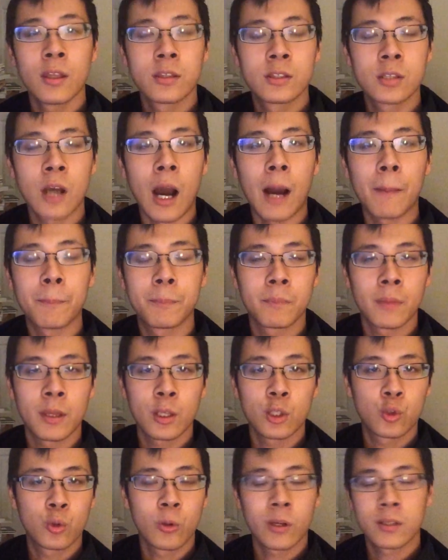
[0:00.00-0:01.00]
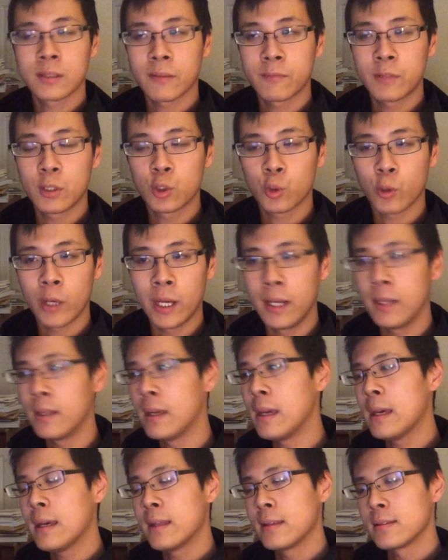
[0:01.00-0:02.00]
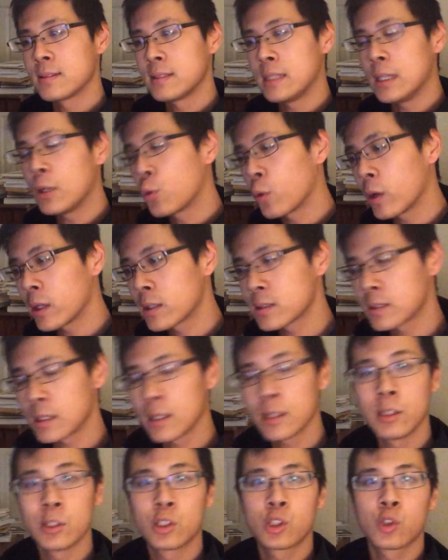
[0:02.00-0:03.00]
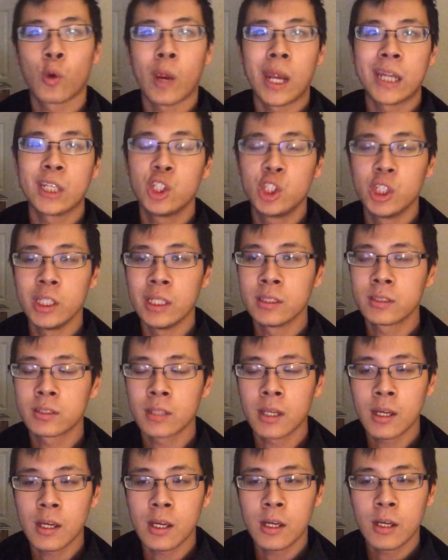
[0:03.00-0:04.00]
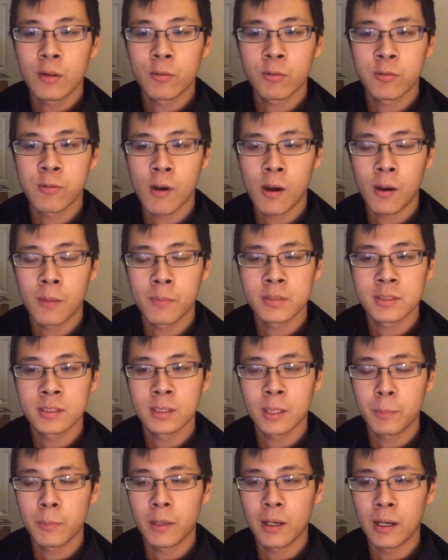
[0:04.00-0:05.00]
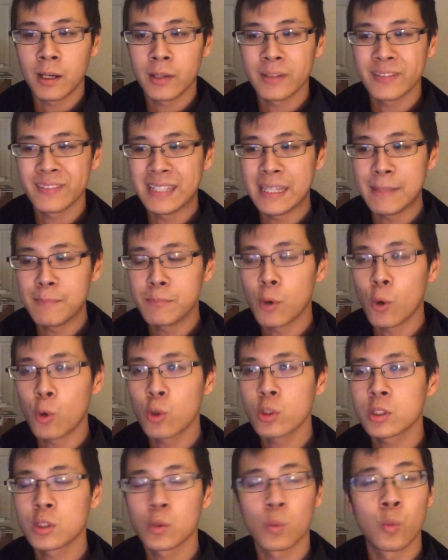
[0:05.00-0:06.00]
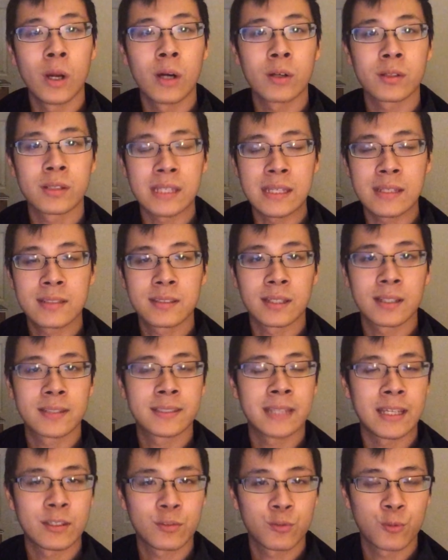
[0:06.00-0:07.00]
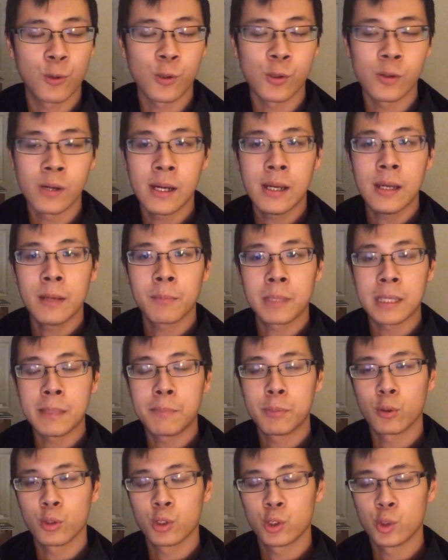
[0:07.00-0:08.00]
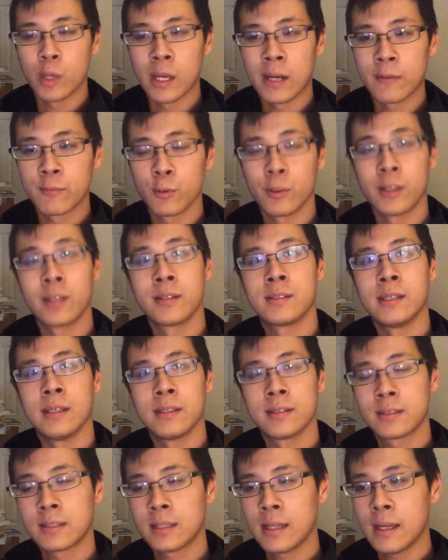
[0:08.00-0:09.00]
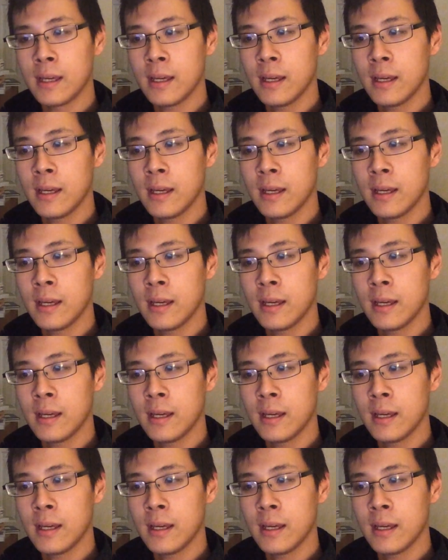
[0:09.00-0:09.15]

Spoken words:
top tricks of the trade, secrets, the strategies from some of the most wealthy, successful people to ever exist.